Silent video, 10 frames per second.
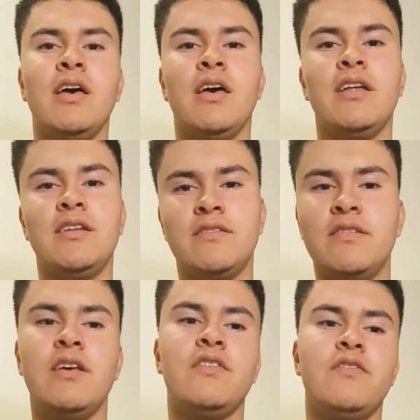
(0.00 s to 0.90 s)
And in
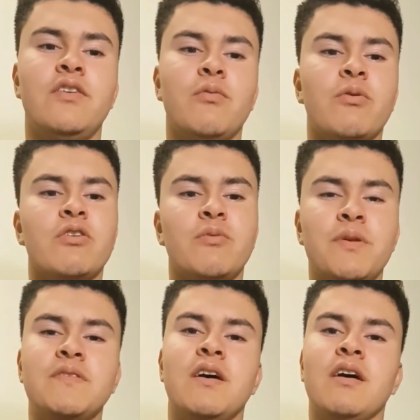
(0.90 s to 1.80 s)
today's video, we're going to
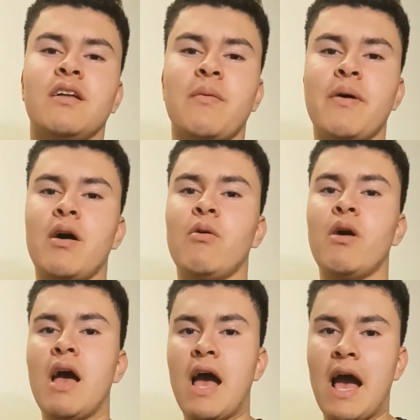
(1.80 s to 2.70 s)
be talking about
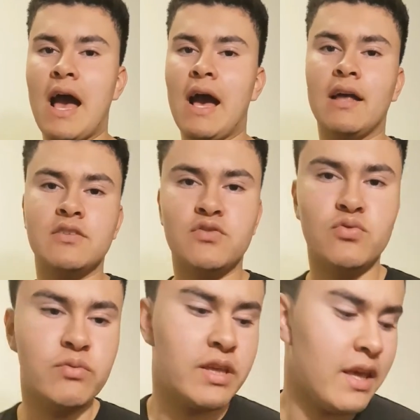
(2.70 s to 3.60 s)
how
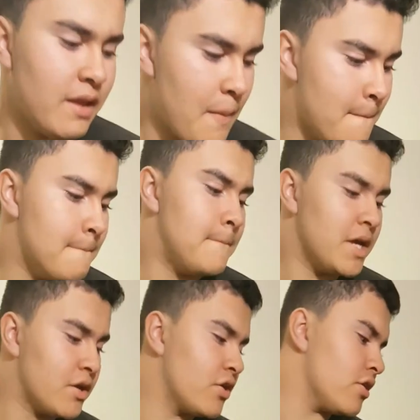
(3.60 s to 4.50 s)
to get
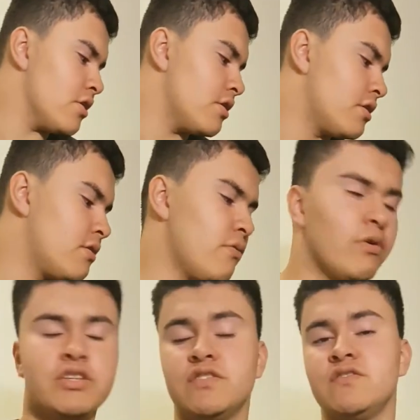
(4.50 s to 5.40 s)
bigger,
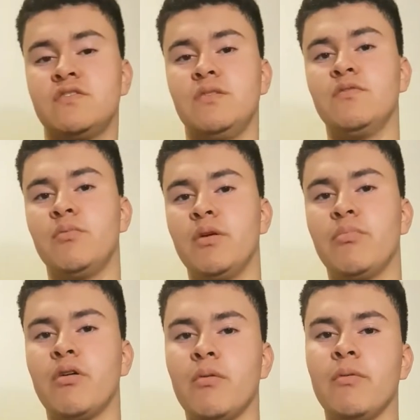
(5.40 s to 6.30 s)
which seems to be a
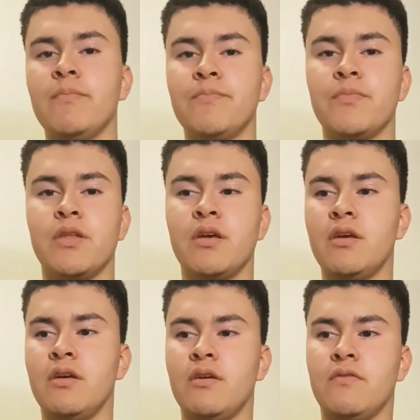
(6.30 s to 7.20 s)
problem
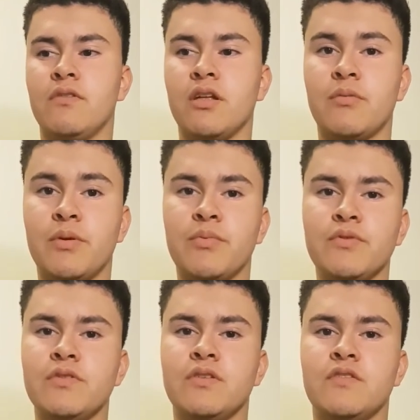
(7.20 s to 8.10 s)
for a lot of
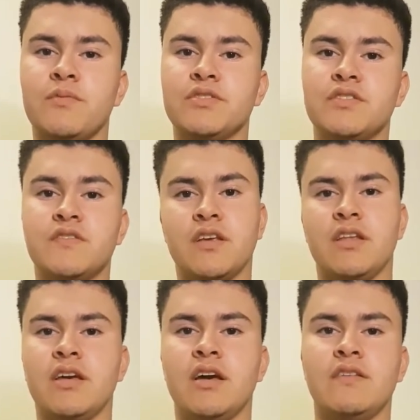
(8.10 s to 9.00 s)
people, especially
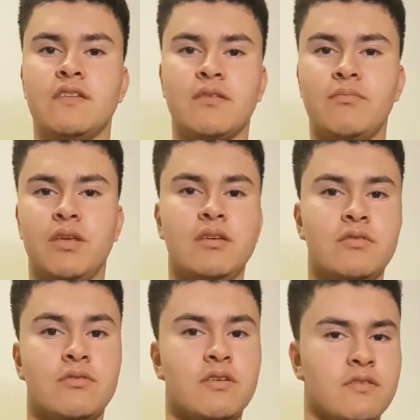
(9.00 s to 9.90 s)
skinny guys like me,
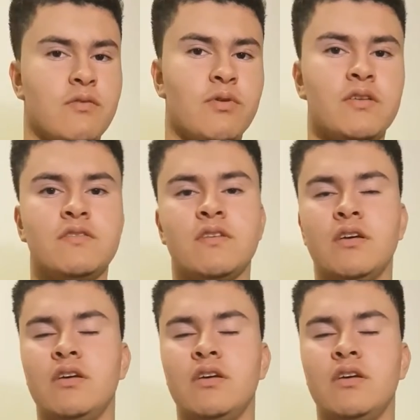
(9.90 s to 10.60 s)
or as I was.